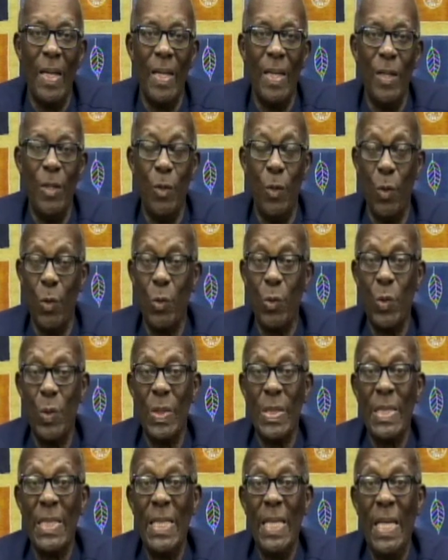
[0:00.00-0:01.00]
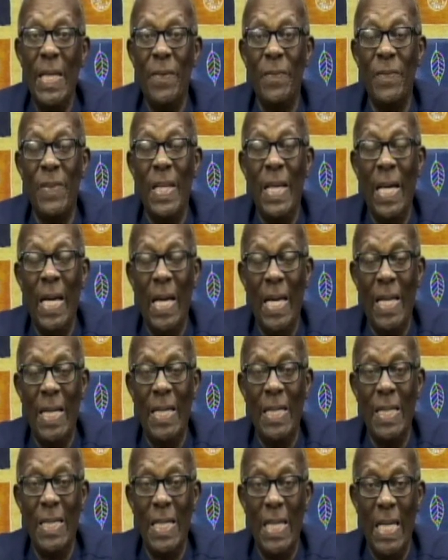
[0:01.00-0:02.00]
you look to see if they had
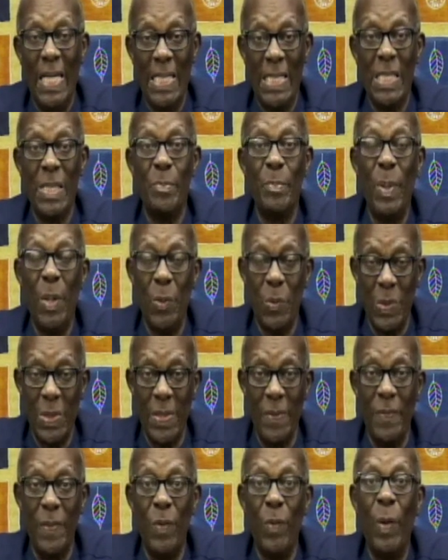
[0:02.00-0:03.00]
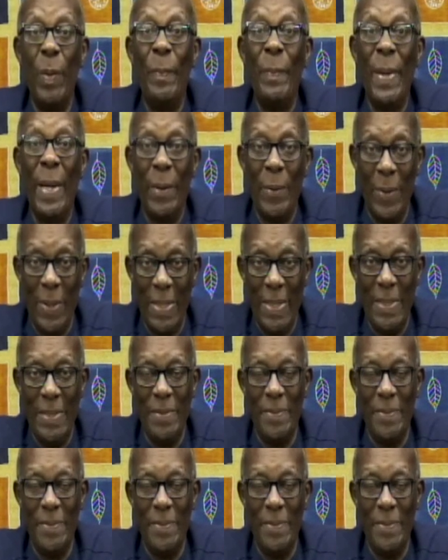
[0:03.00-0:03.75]
a spouse, if they were married.